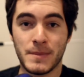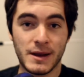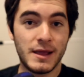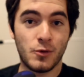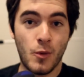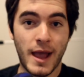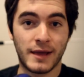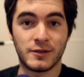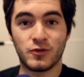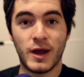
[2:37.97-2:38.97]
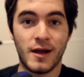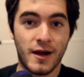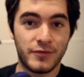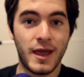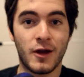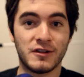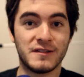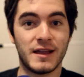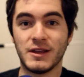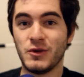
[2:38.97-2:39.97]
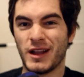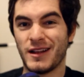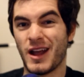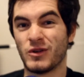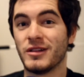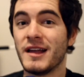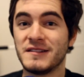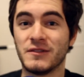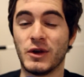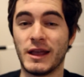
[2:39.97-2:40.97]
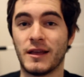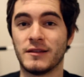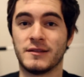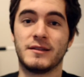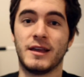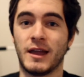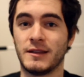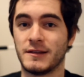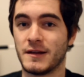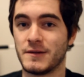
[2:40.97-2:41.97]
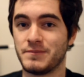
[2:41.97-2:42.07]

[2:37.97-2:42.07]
But either way, the trade-off there is that you get an hour less of weekend, and